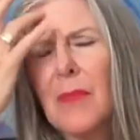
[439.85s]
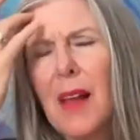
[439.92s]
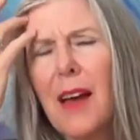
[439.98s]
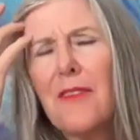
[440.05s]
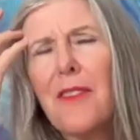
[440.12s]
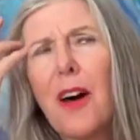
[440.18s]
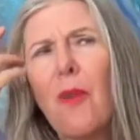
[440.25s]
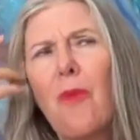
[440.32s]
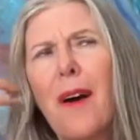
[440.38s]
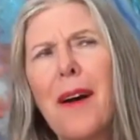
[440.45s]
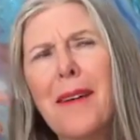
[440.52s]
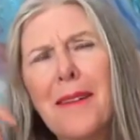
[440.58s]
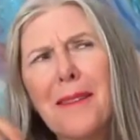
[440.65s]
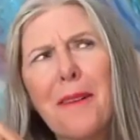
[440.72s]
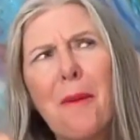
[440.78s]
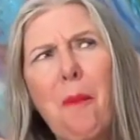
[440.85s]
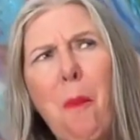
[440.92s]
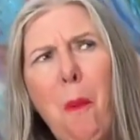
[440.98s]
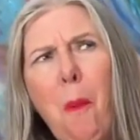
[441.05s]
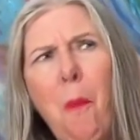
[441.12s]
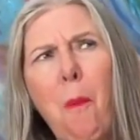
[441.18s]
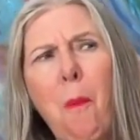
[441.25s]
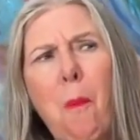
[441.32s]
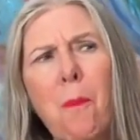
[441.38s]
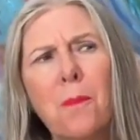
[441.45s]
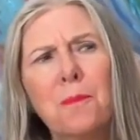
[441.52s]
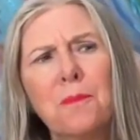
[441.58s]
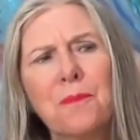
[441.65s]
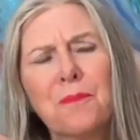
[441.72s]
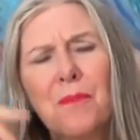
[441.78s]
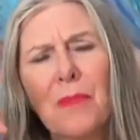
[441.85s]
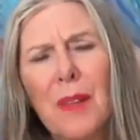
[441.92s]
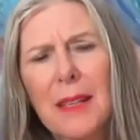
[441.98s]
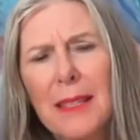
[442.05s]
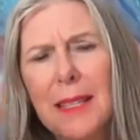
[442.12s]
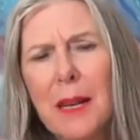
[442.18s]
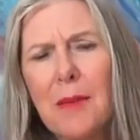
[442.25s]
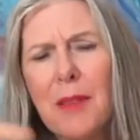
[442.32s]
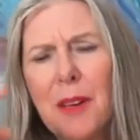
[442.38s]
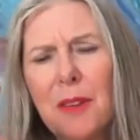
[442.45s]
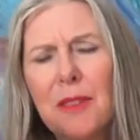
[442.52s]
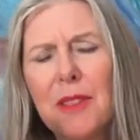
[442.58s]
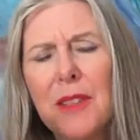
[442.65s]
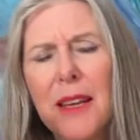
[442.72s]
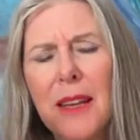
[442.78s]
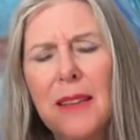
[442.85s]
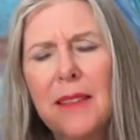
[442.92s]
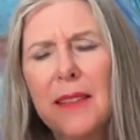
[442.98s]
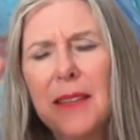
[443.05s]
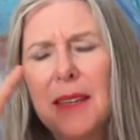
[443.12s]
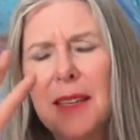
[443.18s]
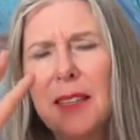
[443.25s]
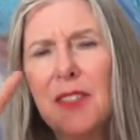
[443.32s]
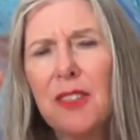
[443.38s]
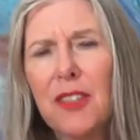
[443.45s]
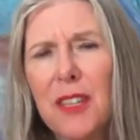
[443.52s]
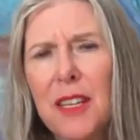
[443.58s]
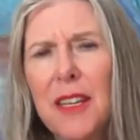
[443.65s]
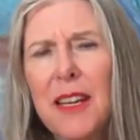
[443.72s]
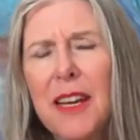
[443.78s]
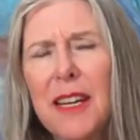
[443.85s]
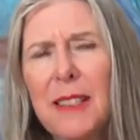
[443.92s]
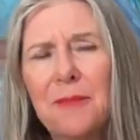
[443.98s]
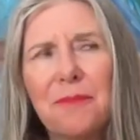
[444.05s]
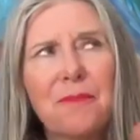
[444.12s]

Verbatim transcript: I thought, wow, some of those things that he's looking at,